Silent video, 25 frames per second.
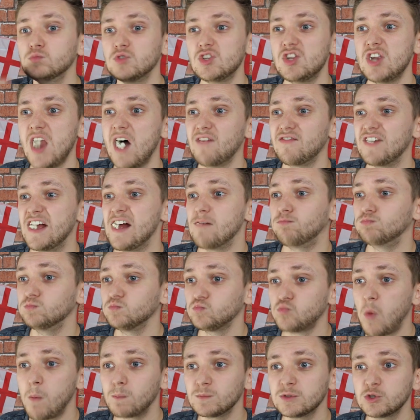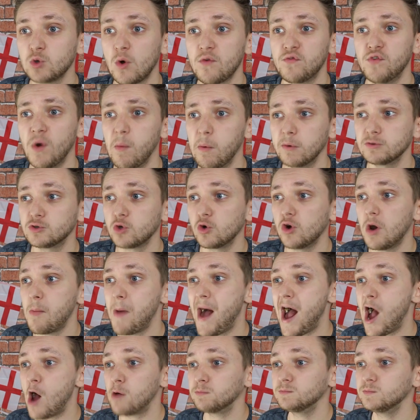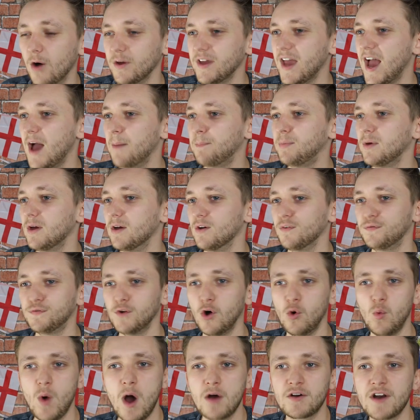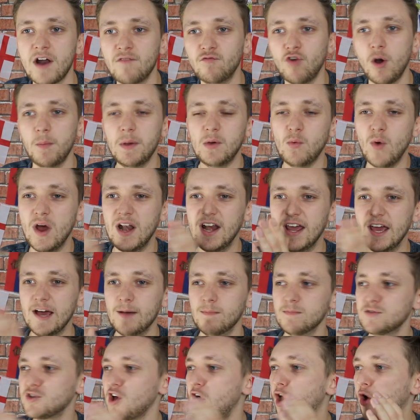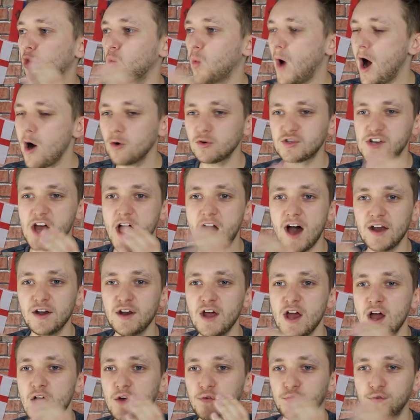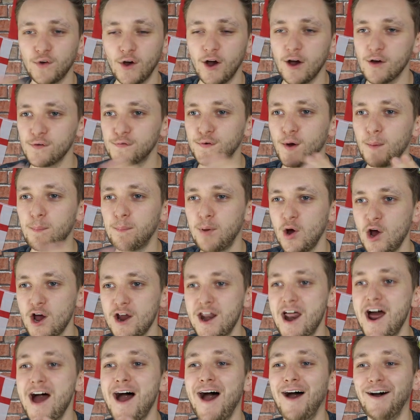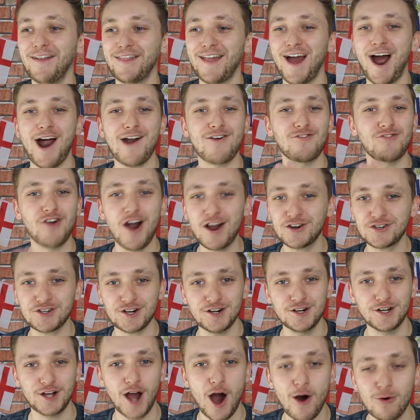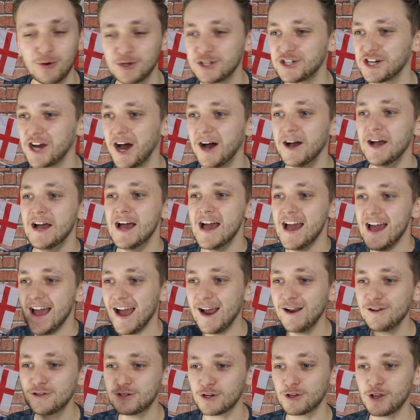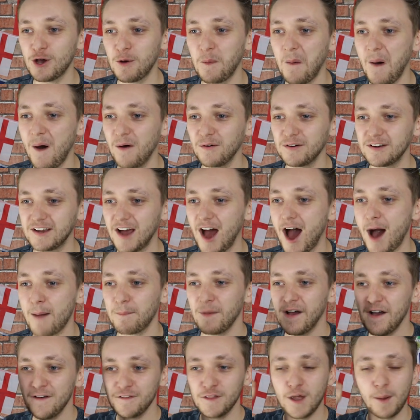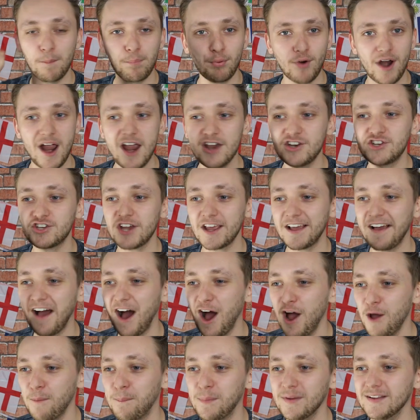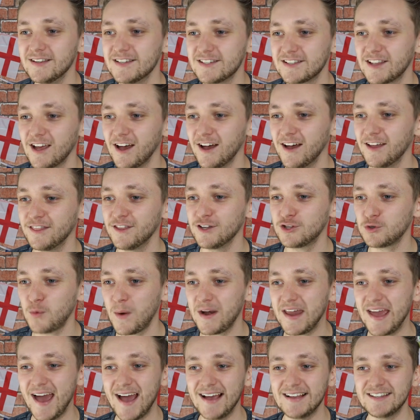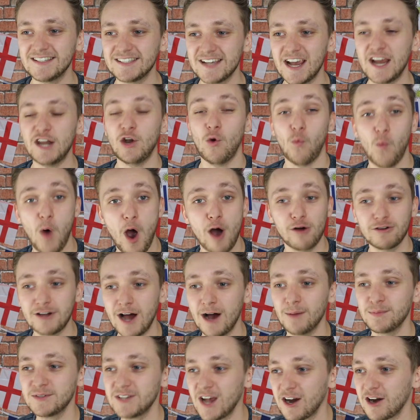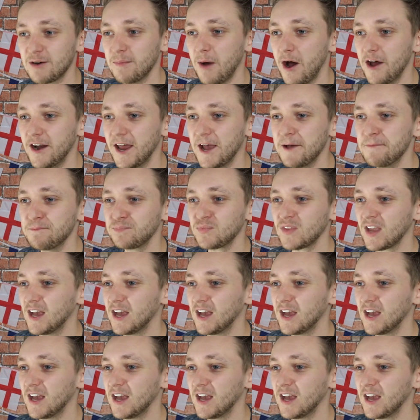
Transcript: Love it. That's what football's all about. Oh yeah, beautiful. Well done, Robbie Williams. Well done for putting out that Russian culture into the World Cup. The British singer opens the 2018 World Cup ceremony.